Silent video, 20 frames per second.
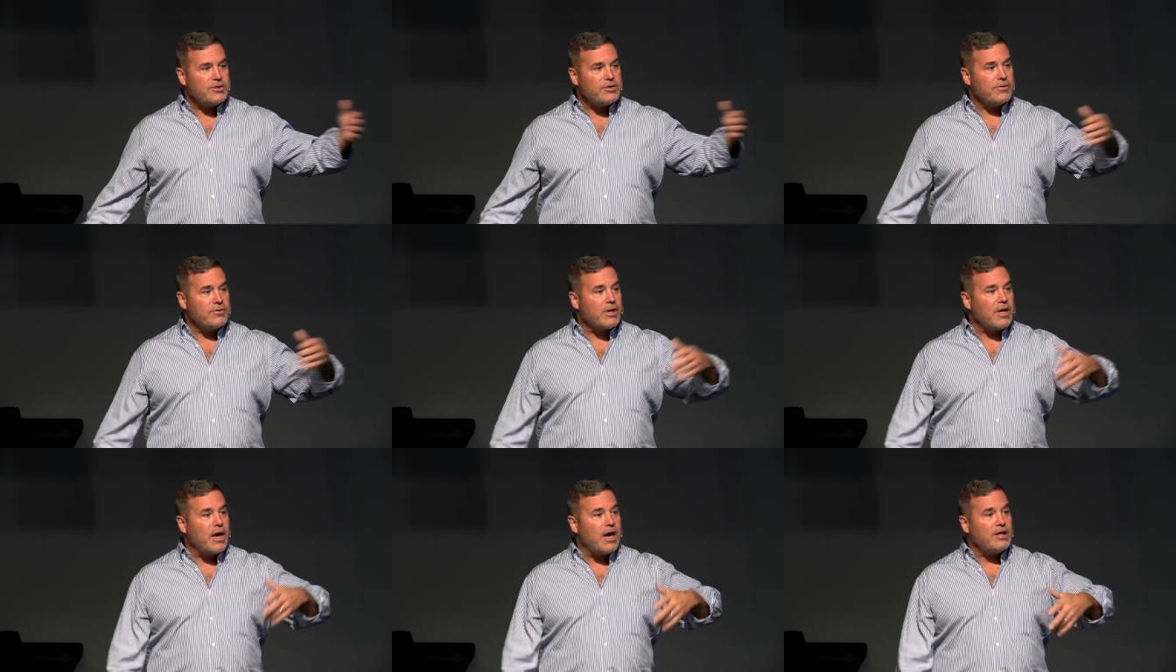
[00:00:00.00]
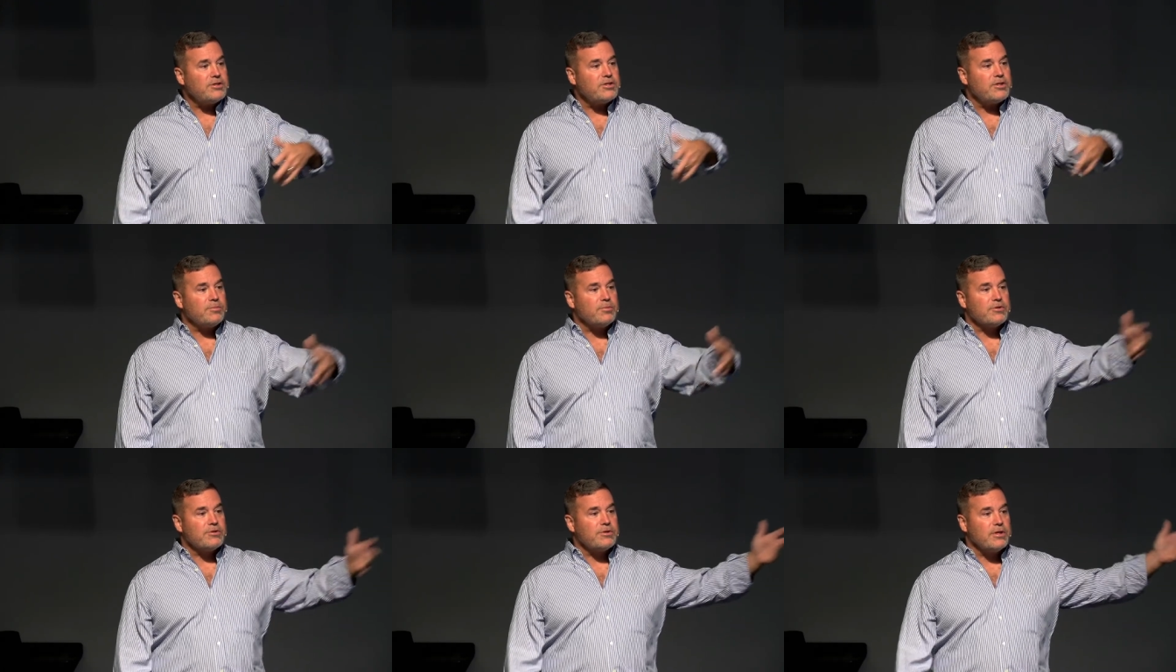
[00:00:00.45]
so the
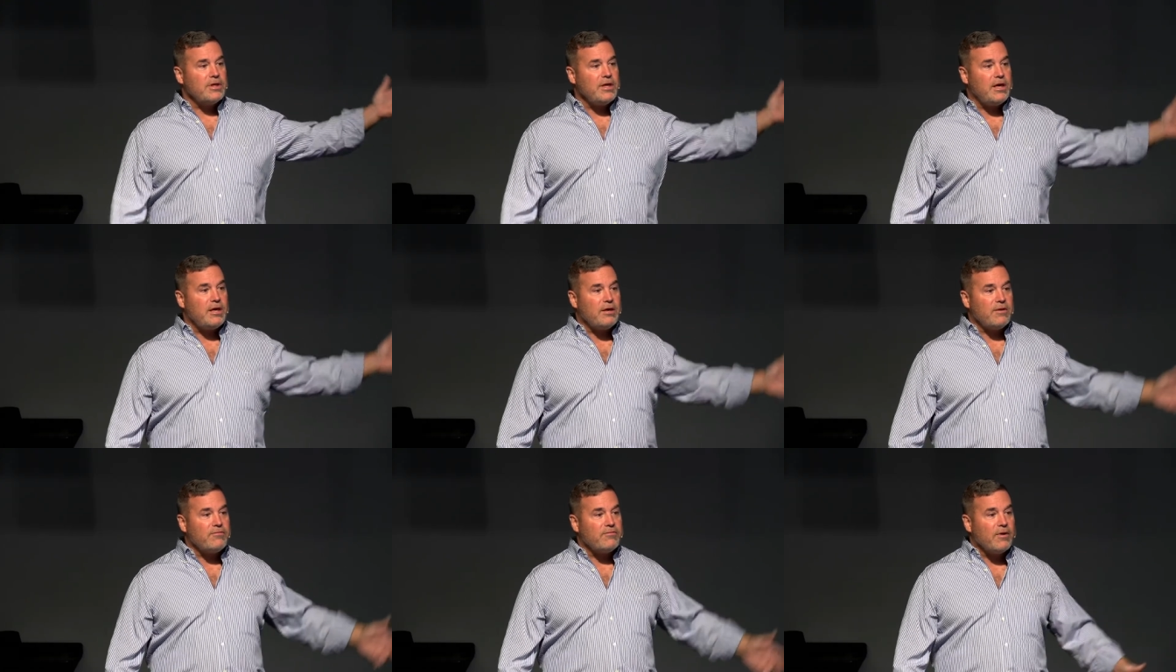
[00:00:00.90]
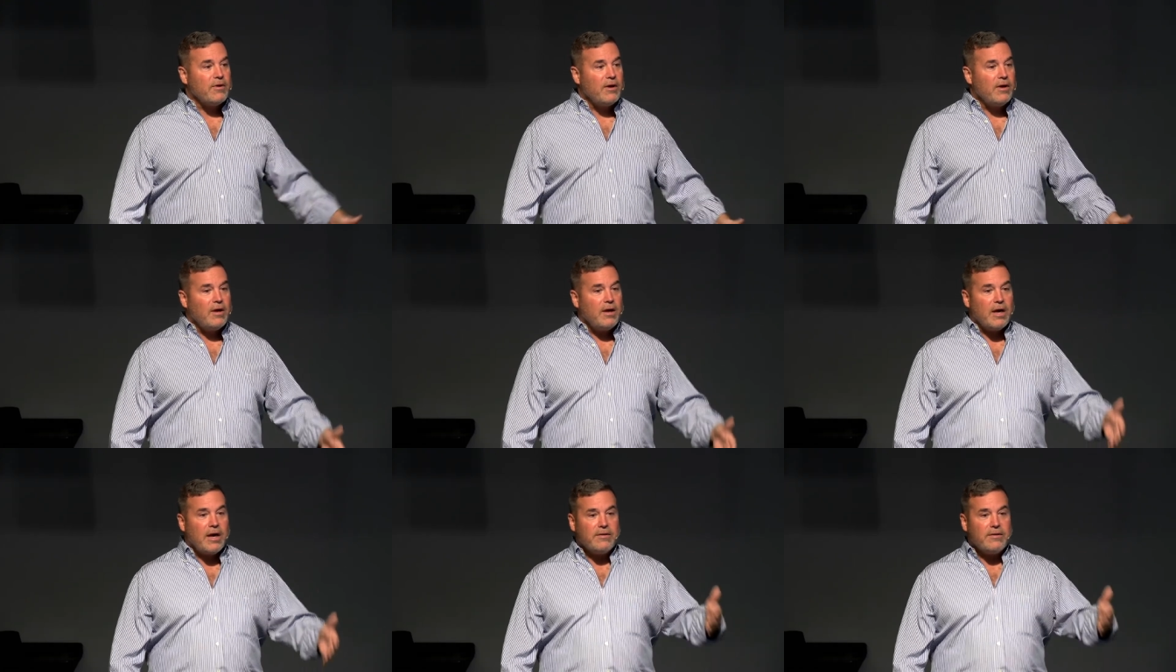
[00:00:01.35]
constables leave,
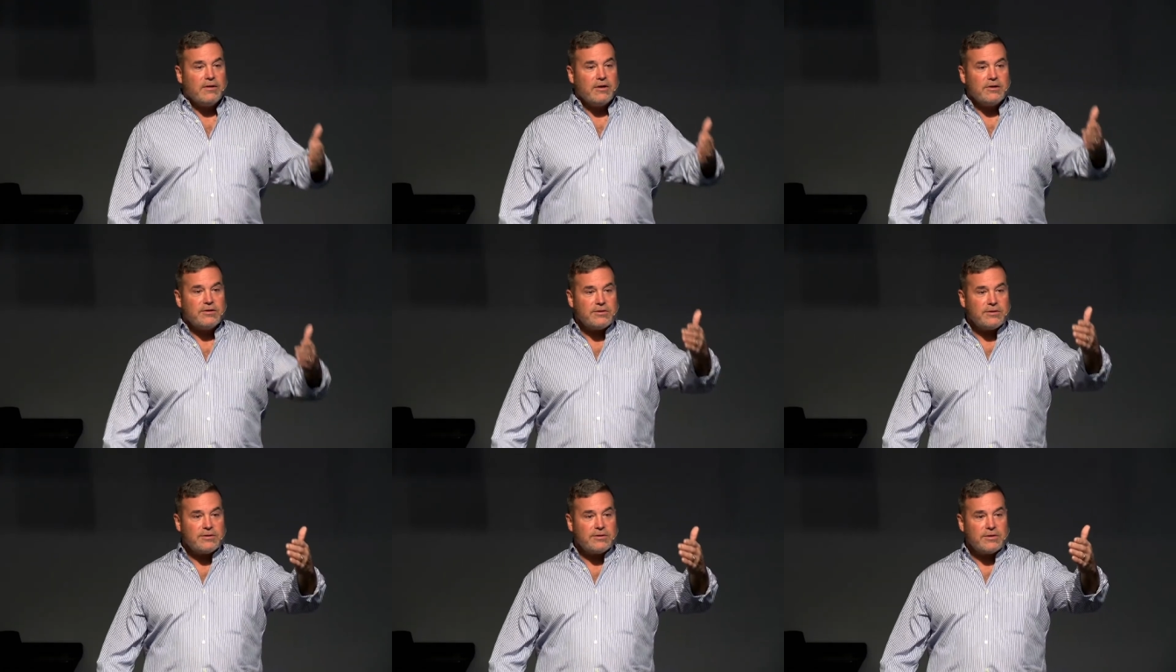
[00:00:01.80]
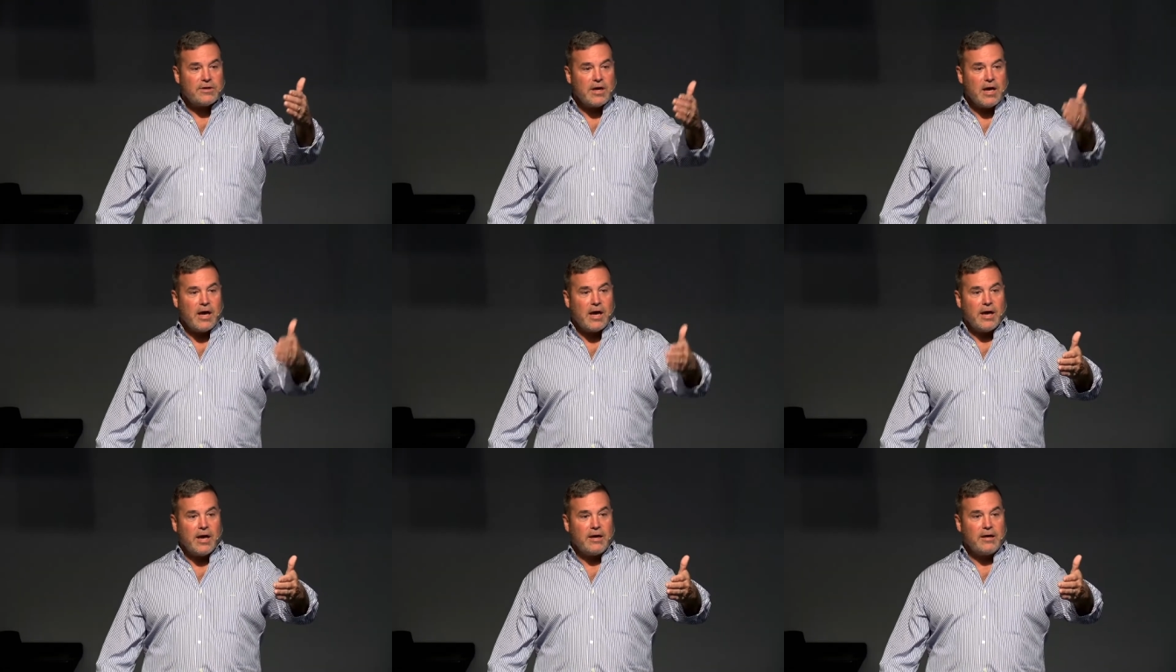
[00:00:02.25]
and there's this
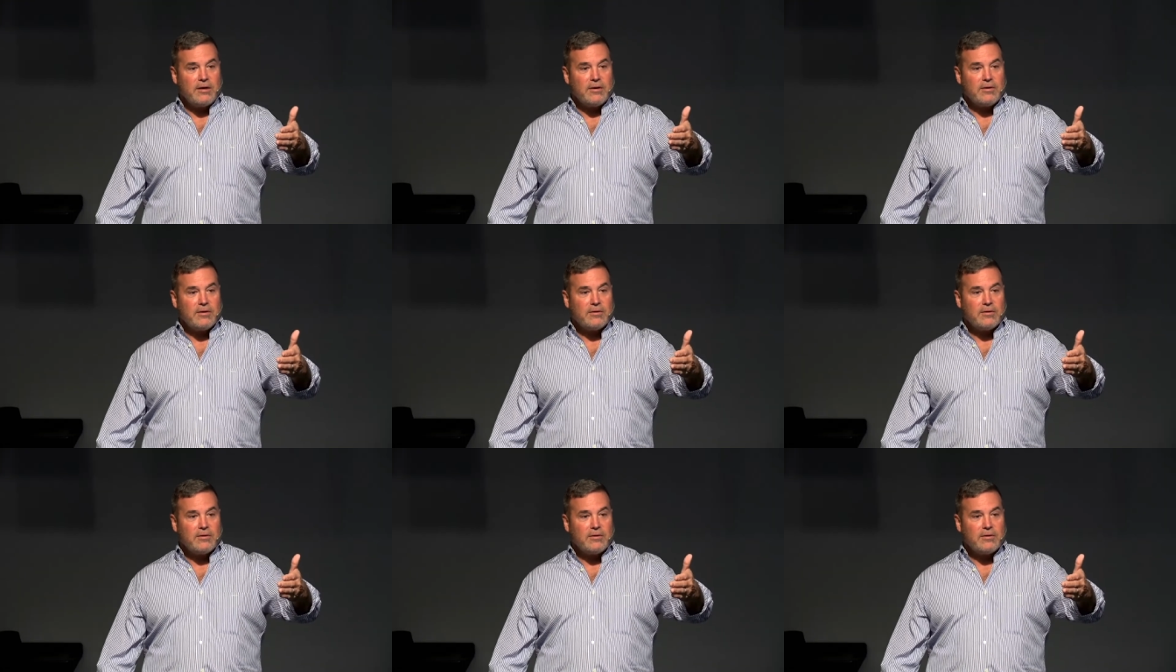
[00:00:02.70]
guy,